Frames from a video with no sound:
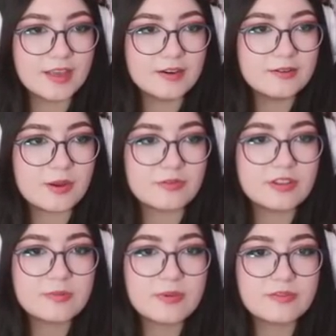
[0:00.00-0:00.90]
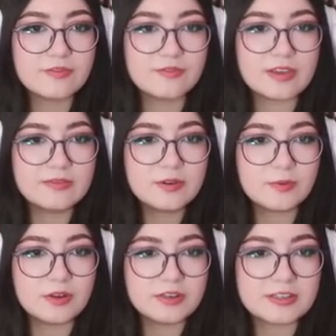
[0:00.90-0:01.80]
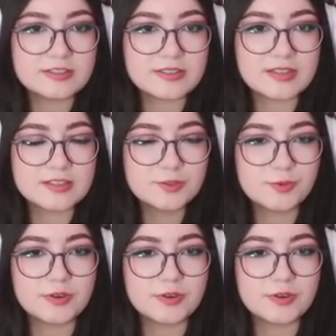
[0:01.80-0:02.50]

I don't know, I feel like my favorite one is this